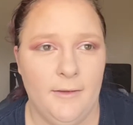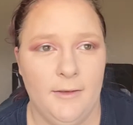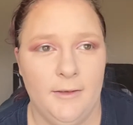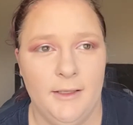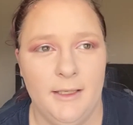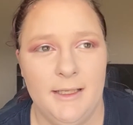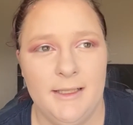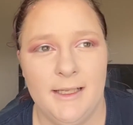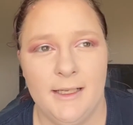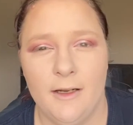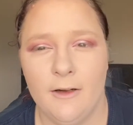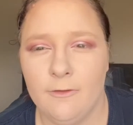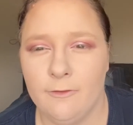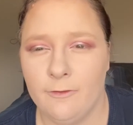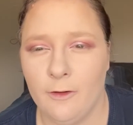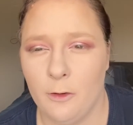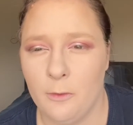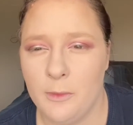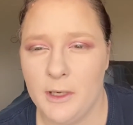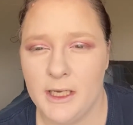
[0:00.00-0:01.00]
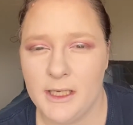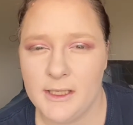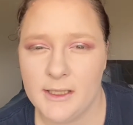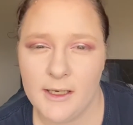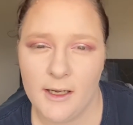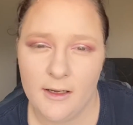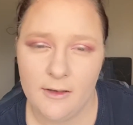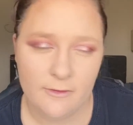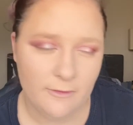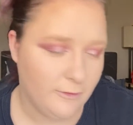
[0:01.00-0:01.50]
It's like a foamy
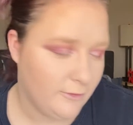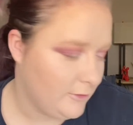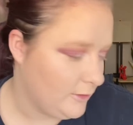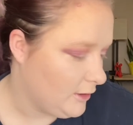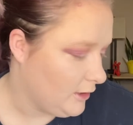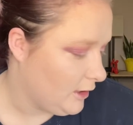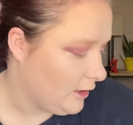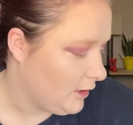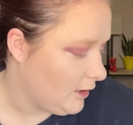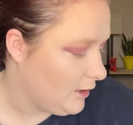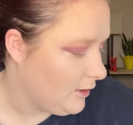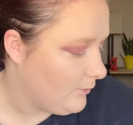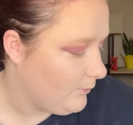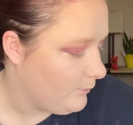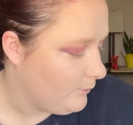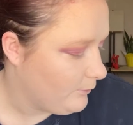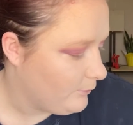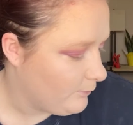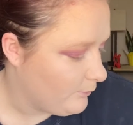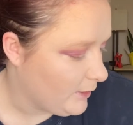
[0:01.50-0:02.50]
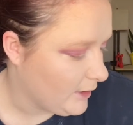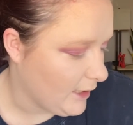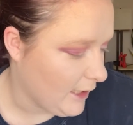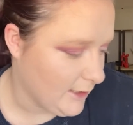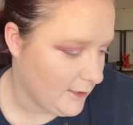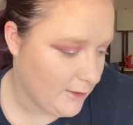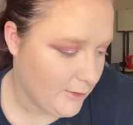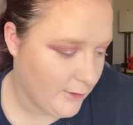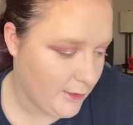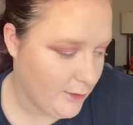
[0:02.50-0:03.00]
stuff. But yeah,
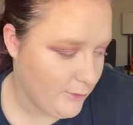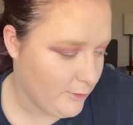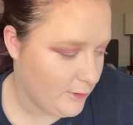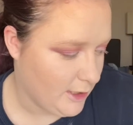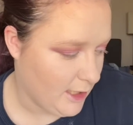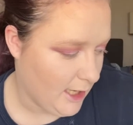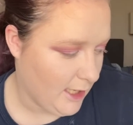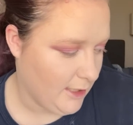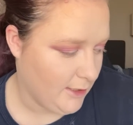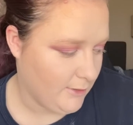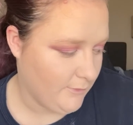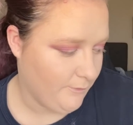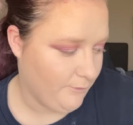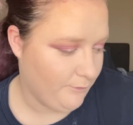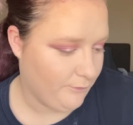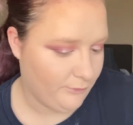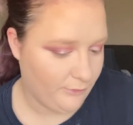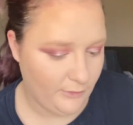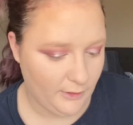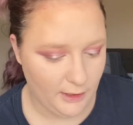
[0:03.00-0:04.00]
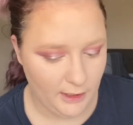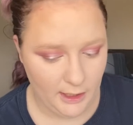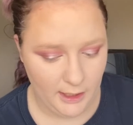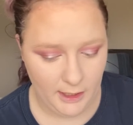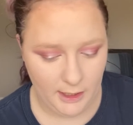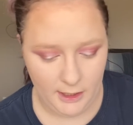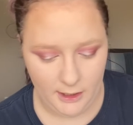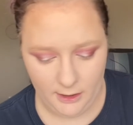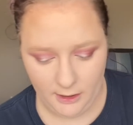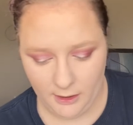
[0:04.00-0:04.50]
so I use that,
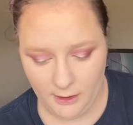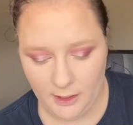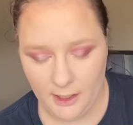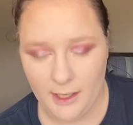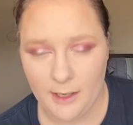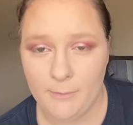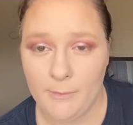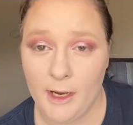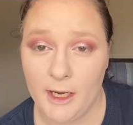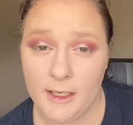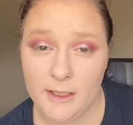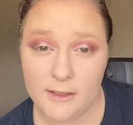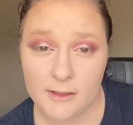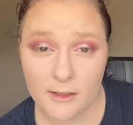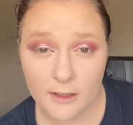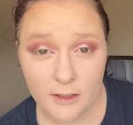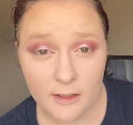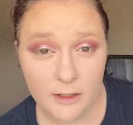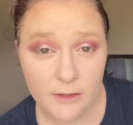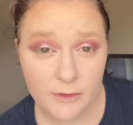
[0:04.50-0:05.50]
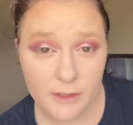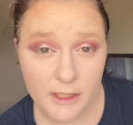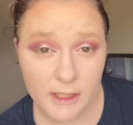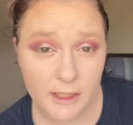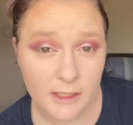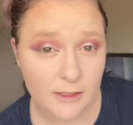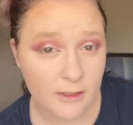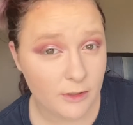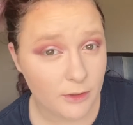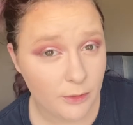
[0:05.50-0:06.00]
and I might start using it
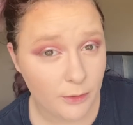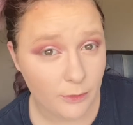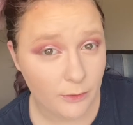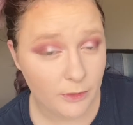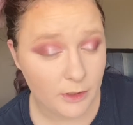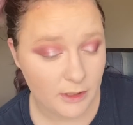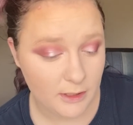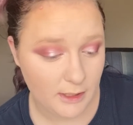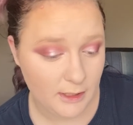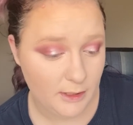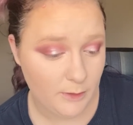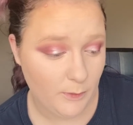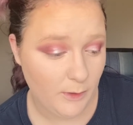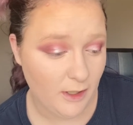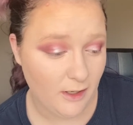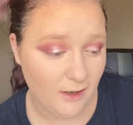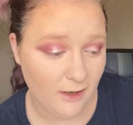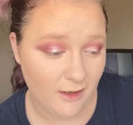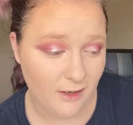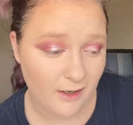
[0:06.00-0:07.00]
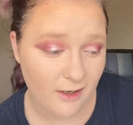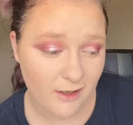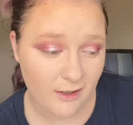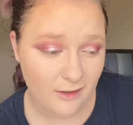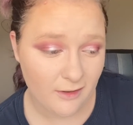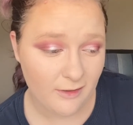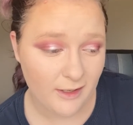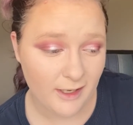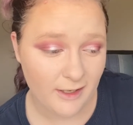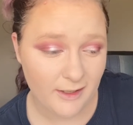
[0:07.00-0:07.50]
soon since we are gonna go
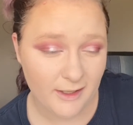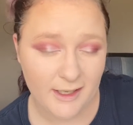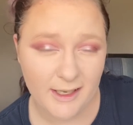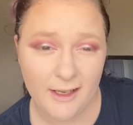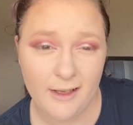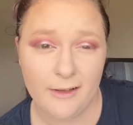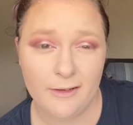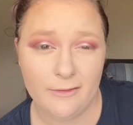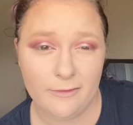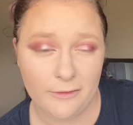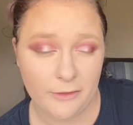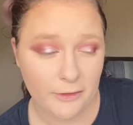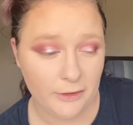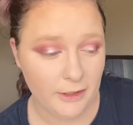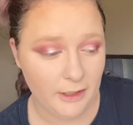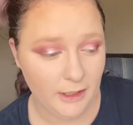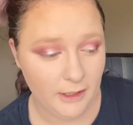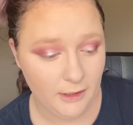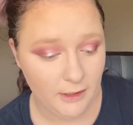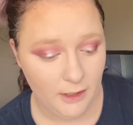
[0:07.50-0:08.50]
down to California